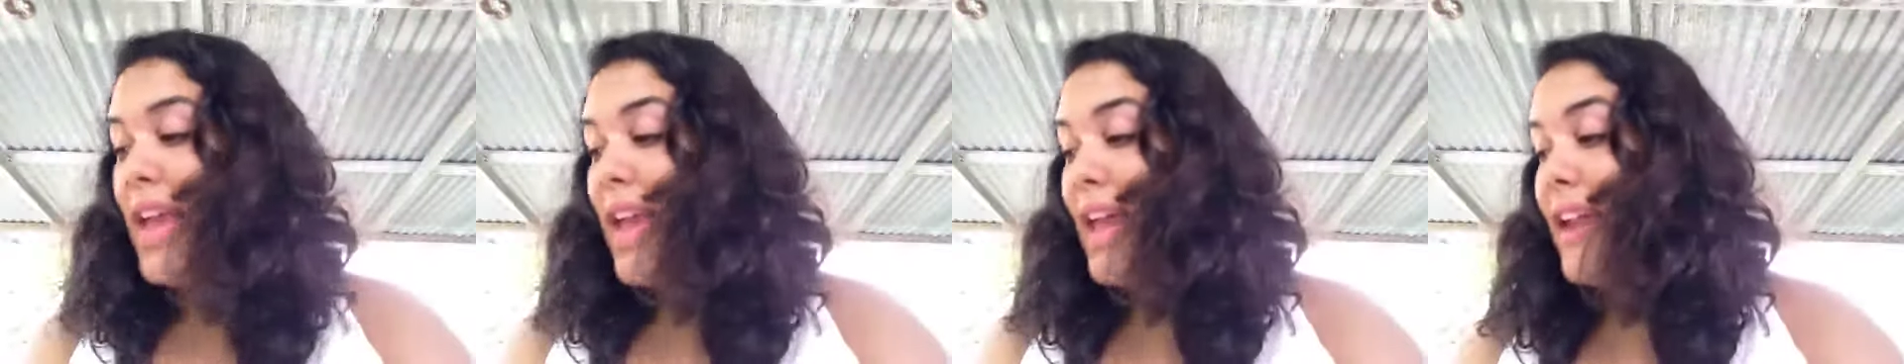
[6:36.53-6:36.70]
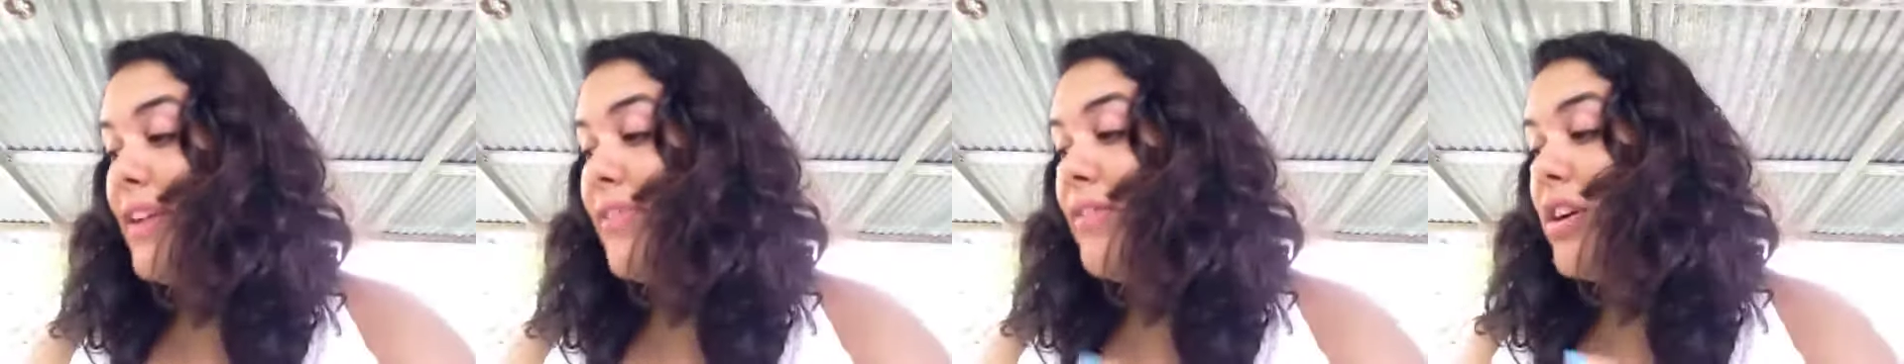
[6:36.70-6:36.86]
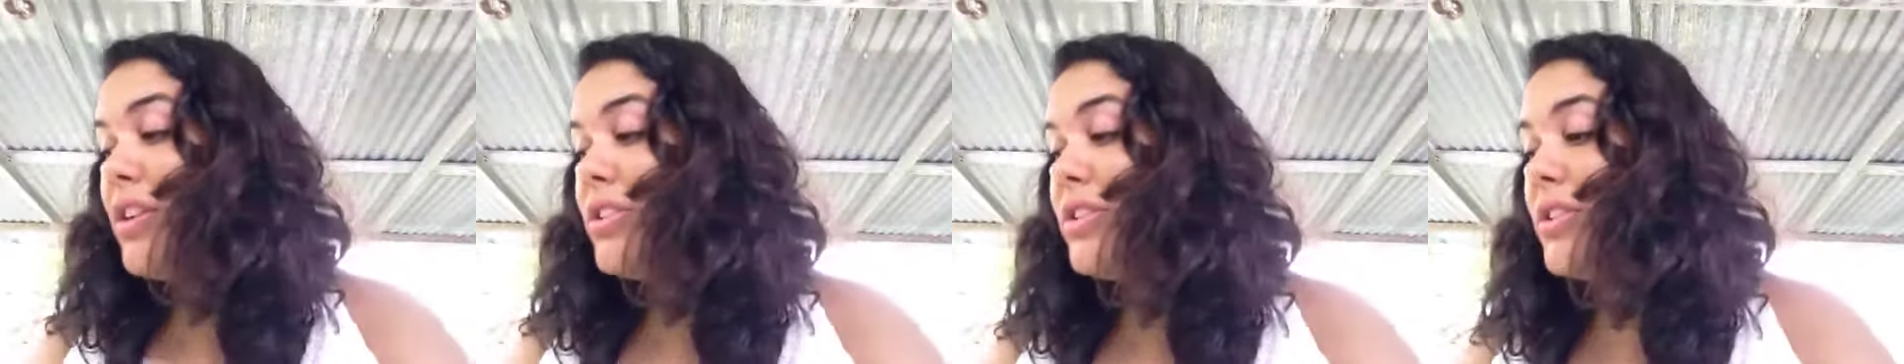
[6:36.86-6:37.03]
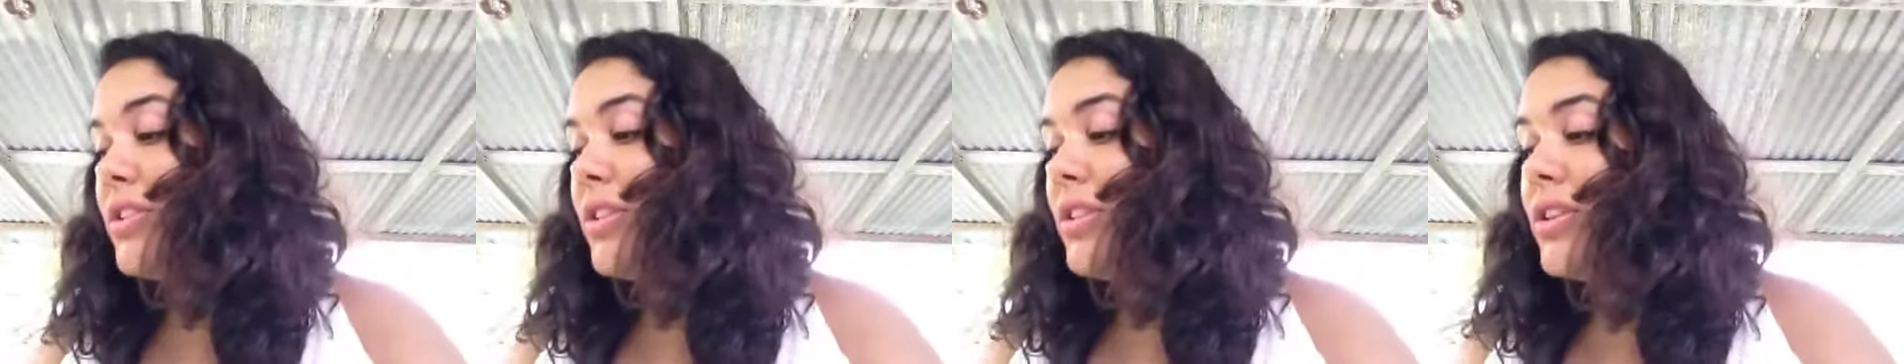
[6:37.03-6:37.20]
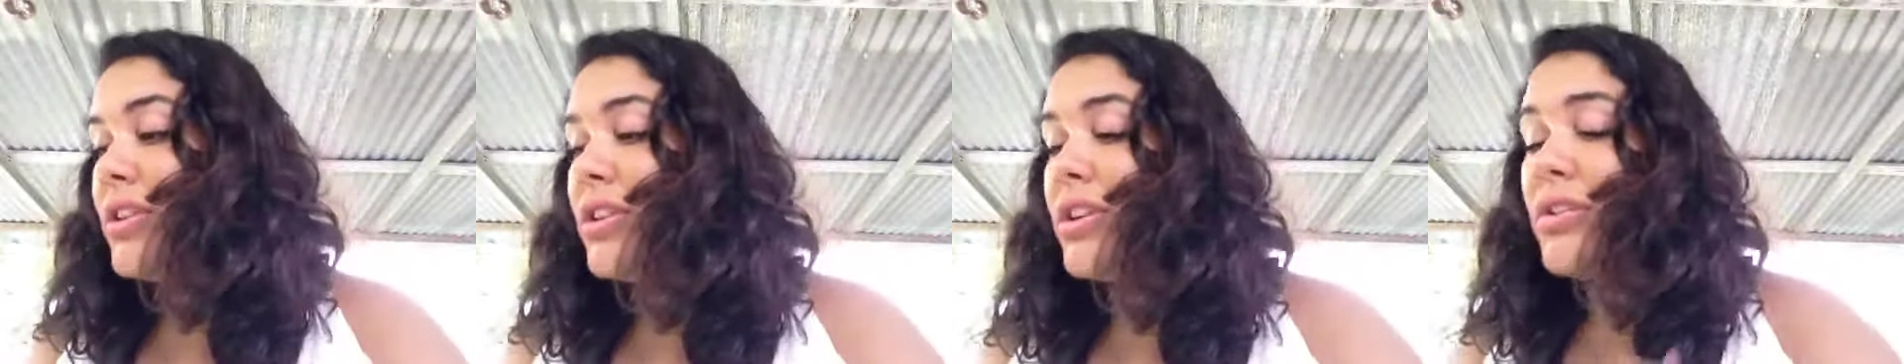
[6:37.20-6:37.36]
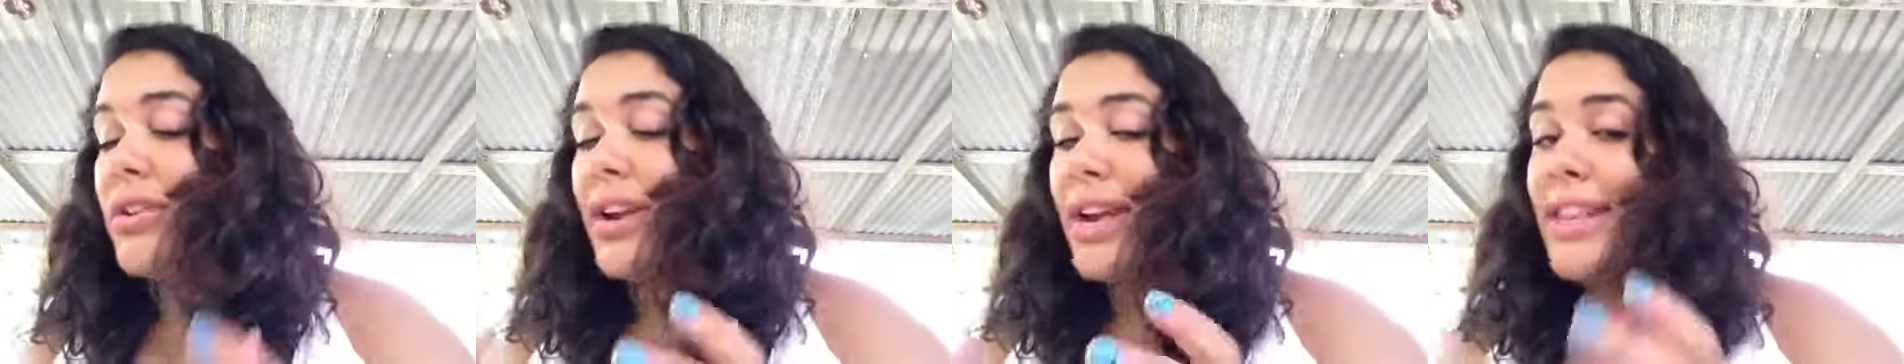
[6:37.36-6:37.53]
And I've also
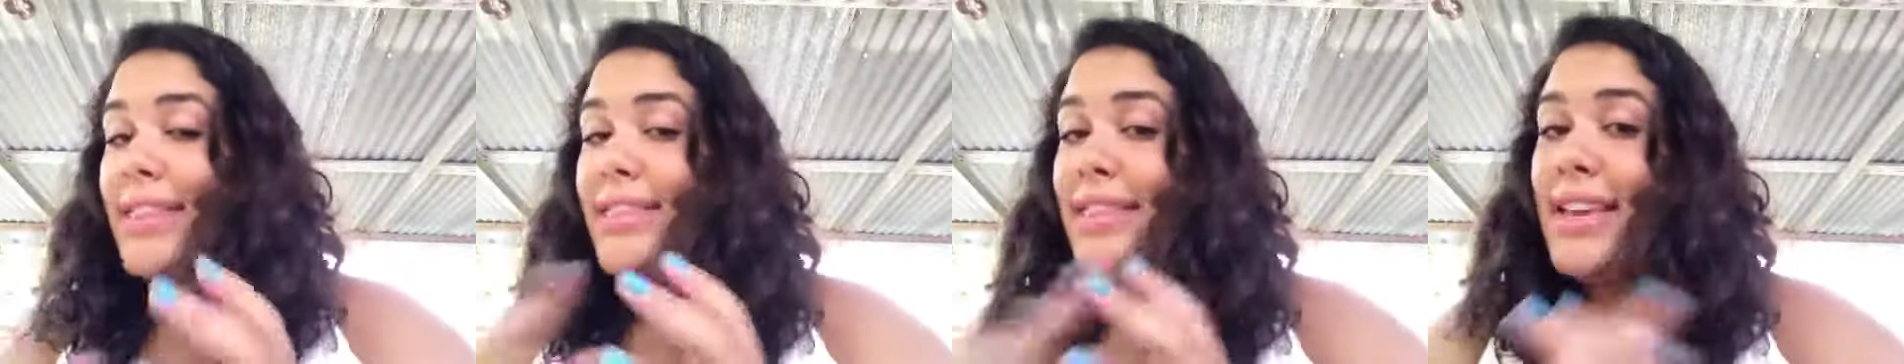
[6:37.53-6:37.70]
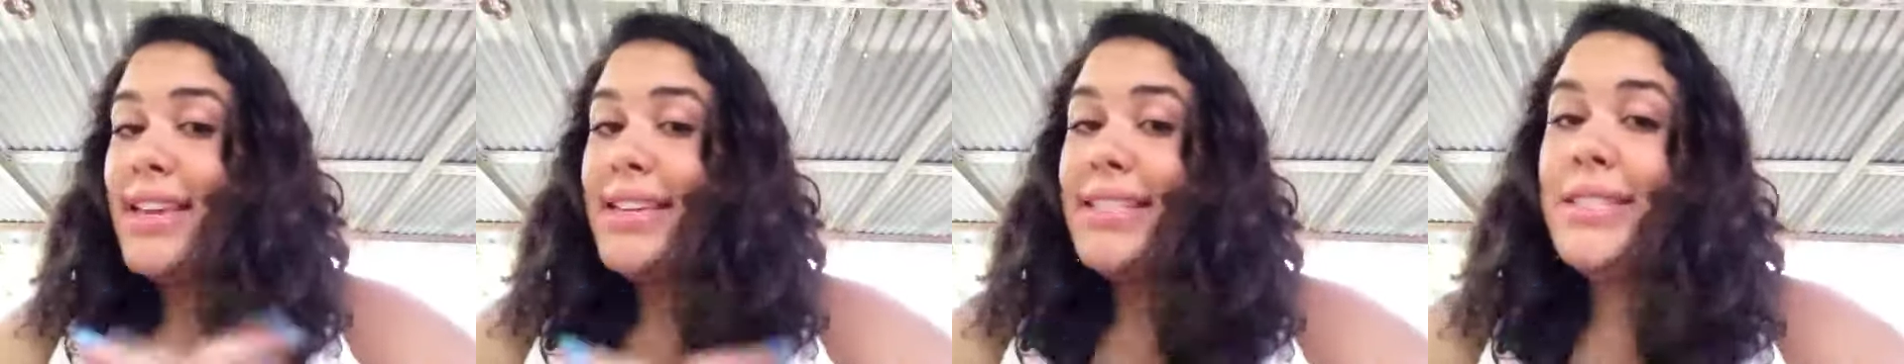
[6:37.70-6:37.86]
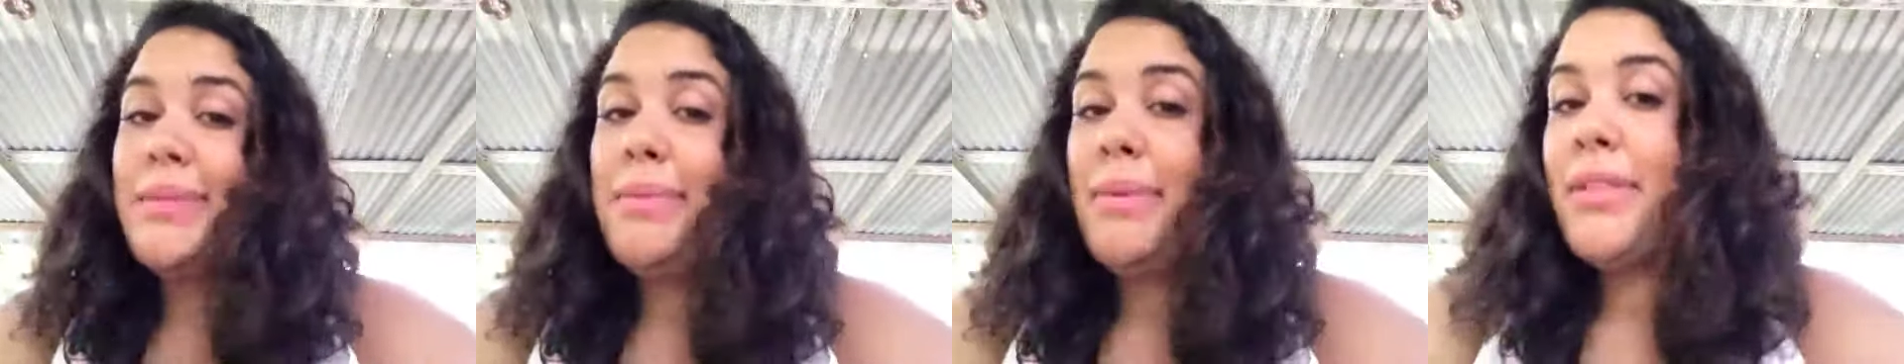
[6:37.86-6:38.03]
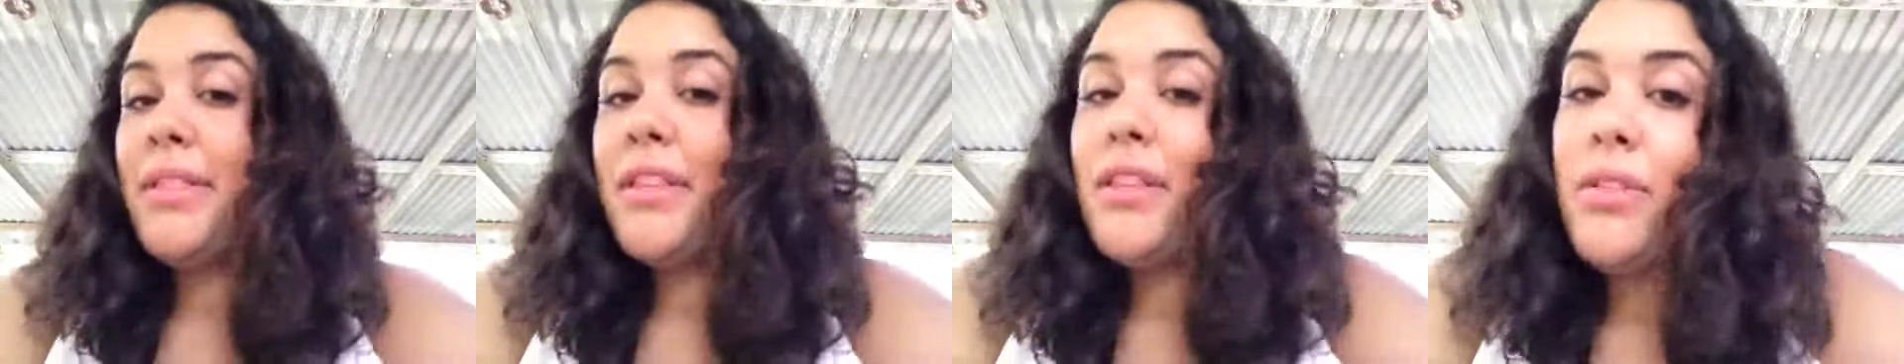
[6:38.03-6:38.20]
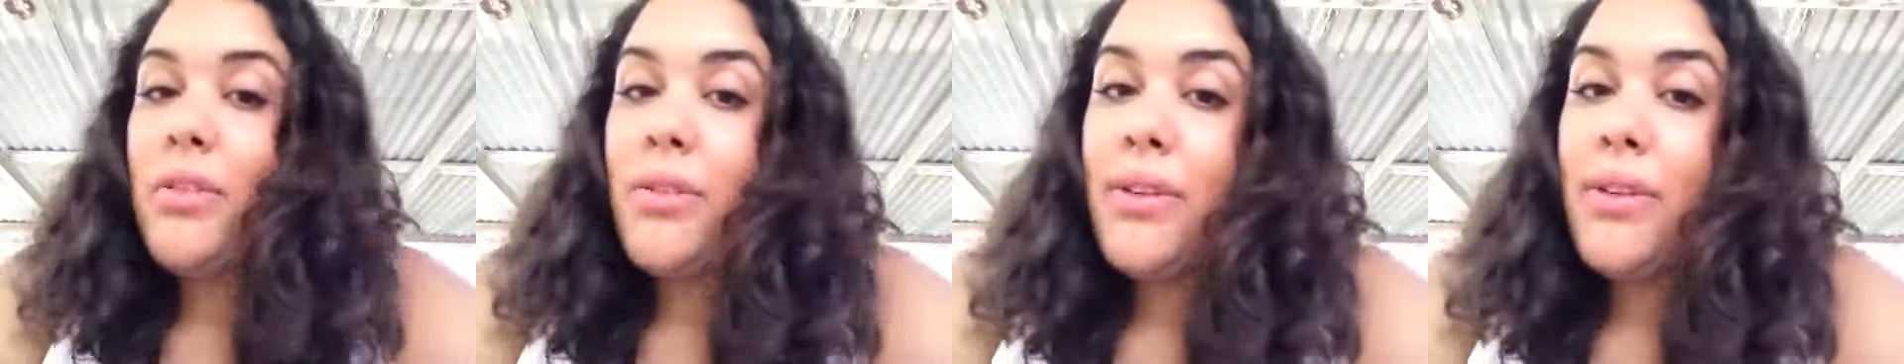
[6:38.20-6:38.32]
heard great things about the